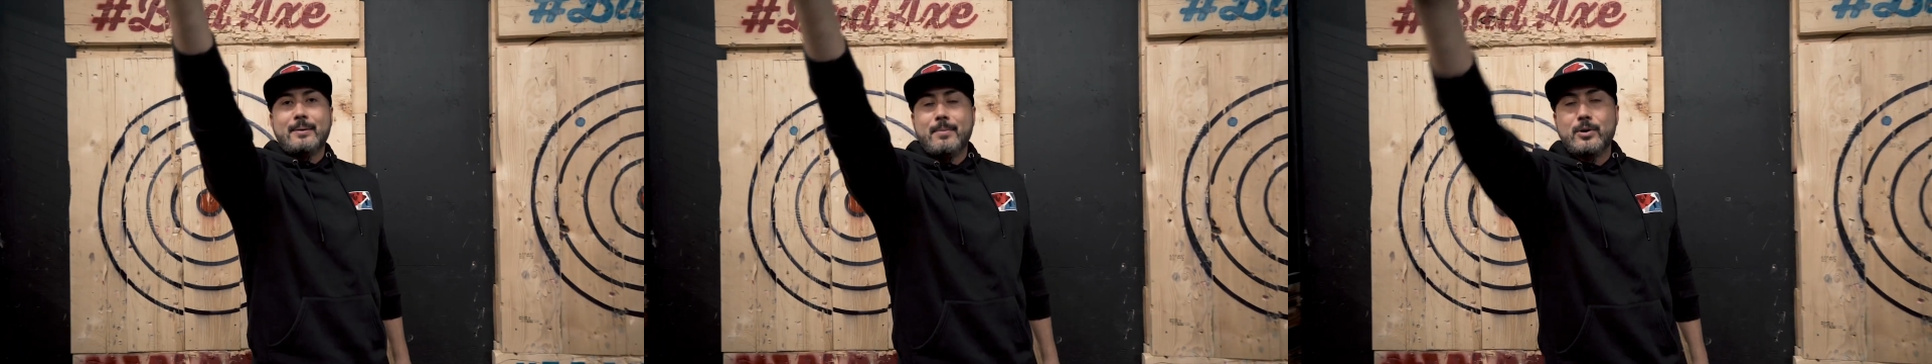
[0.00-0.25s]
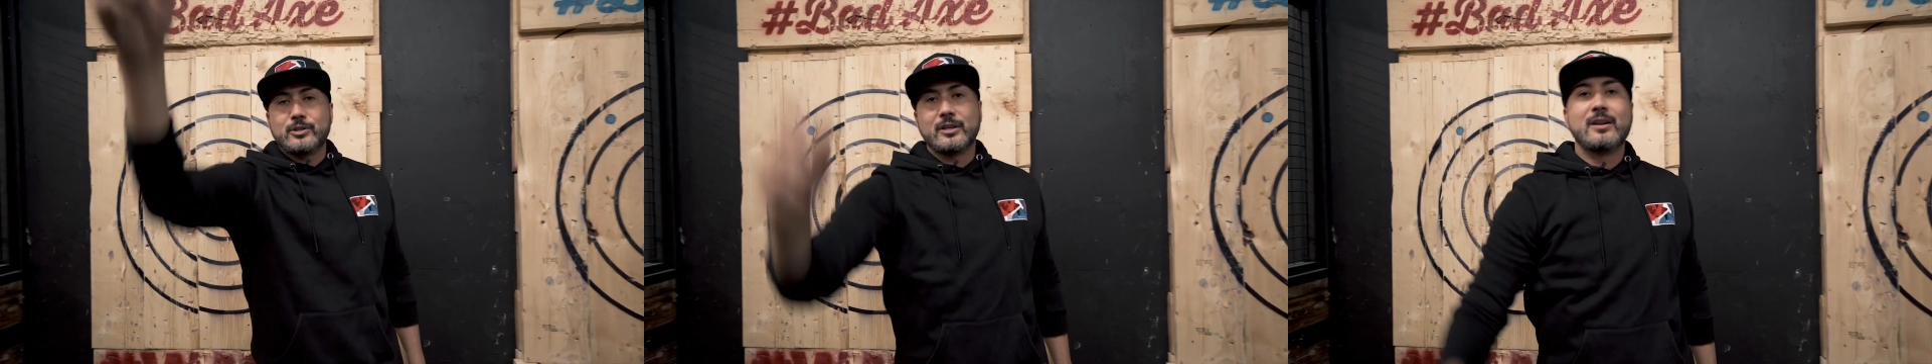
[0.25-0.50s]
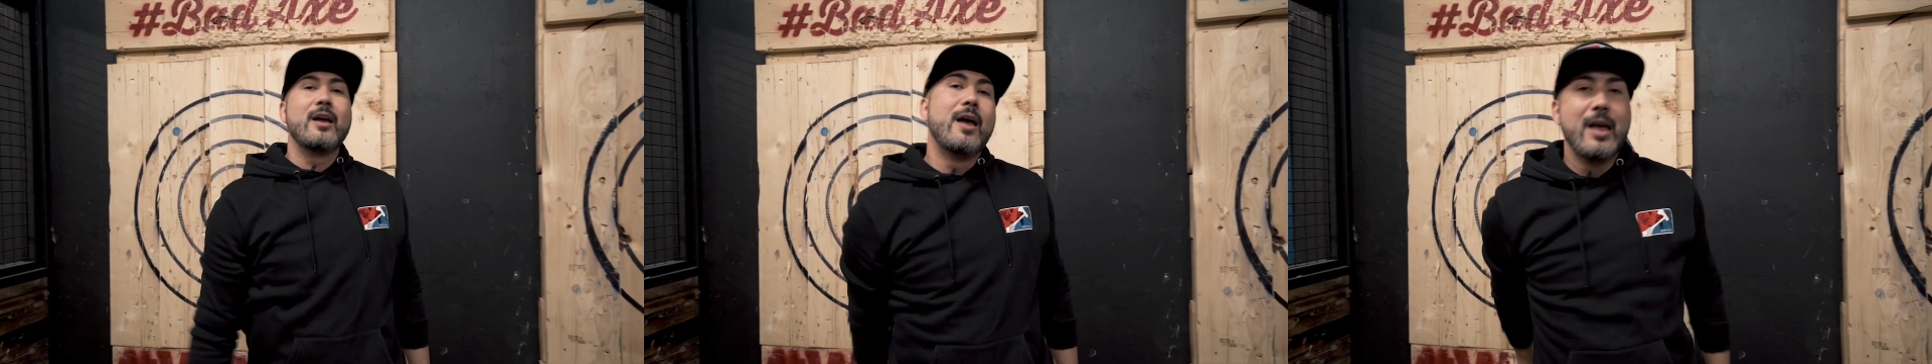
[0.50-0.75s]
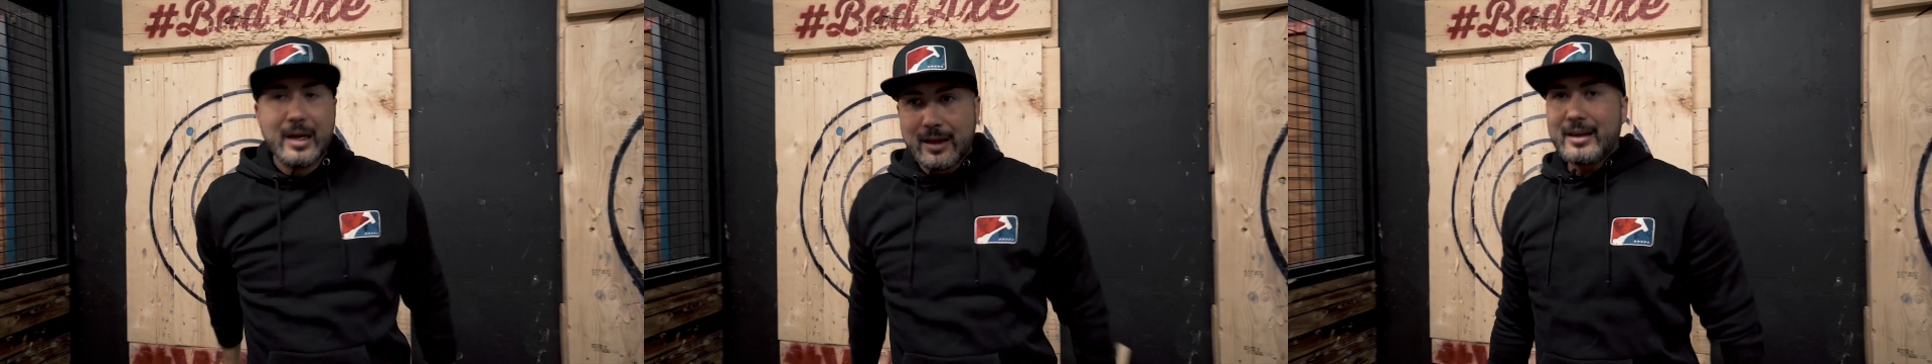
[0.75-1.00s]
same motion.
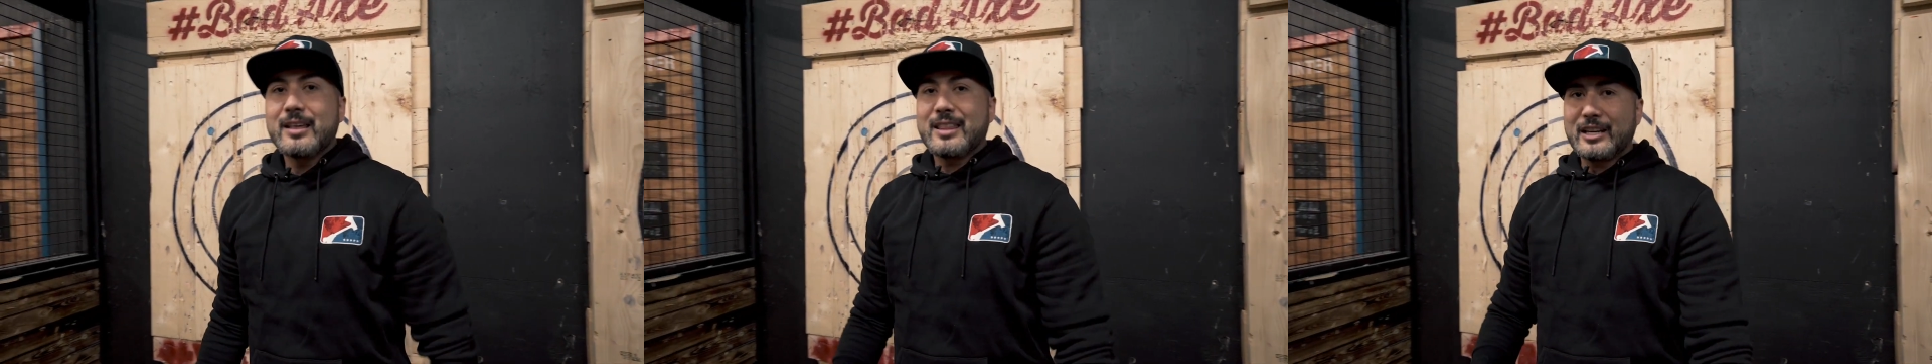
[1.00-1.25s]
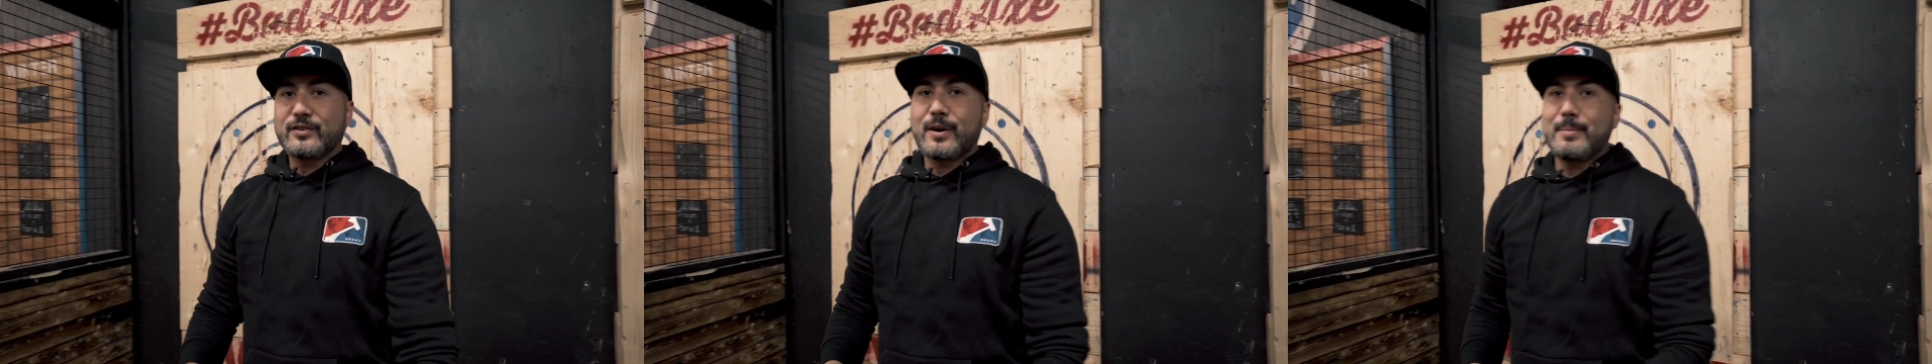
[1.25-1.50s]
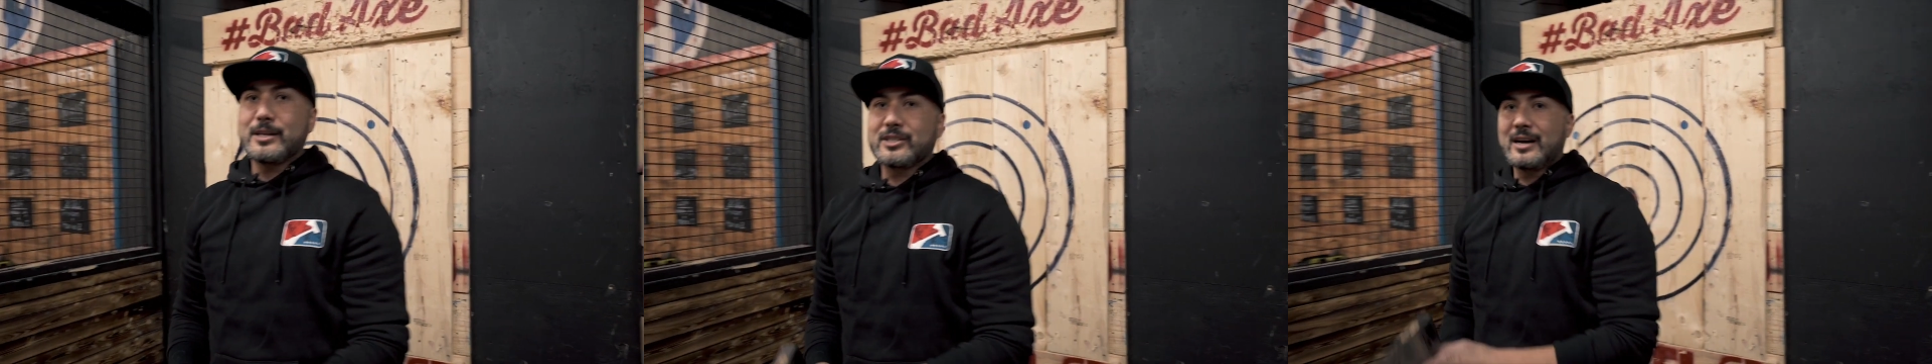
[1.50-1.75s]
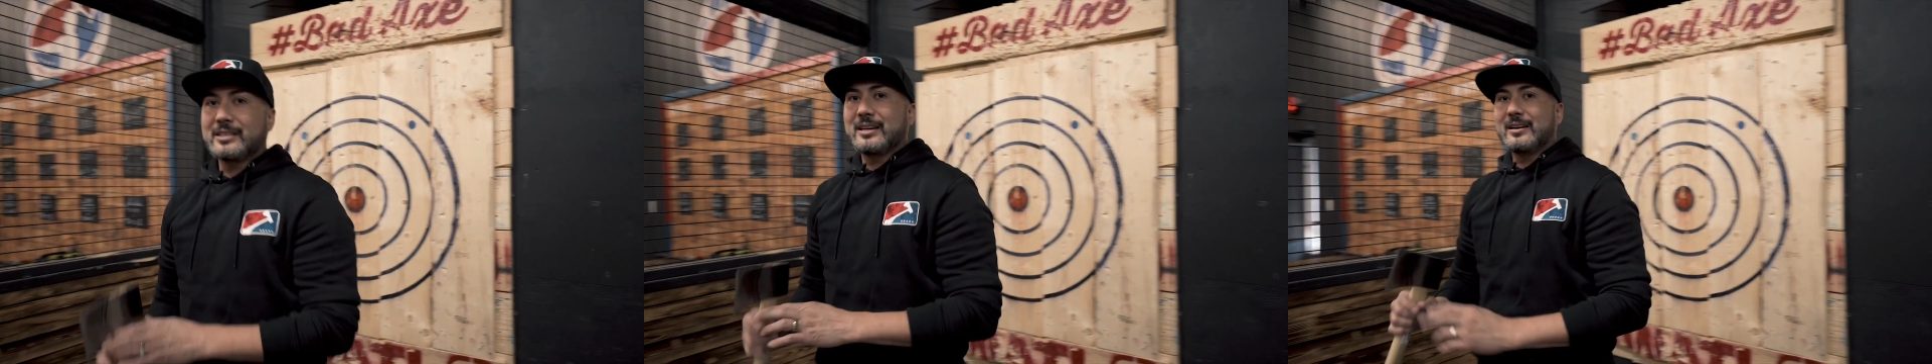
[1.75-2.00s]
Thanks very much,
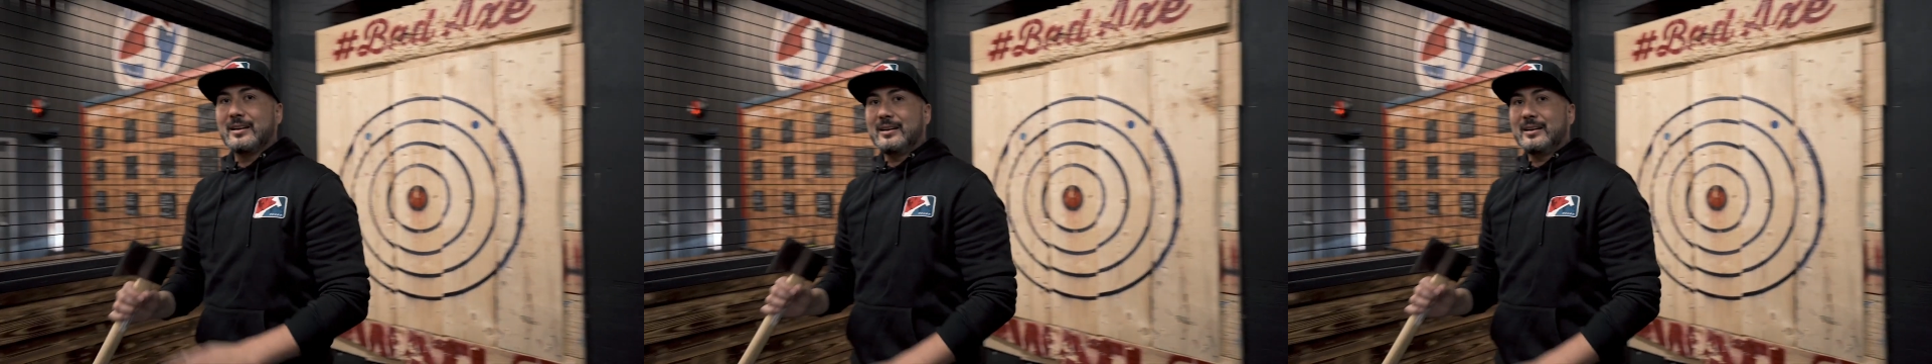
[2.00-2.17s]
guys.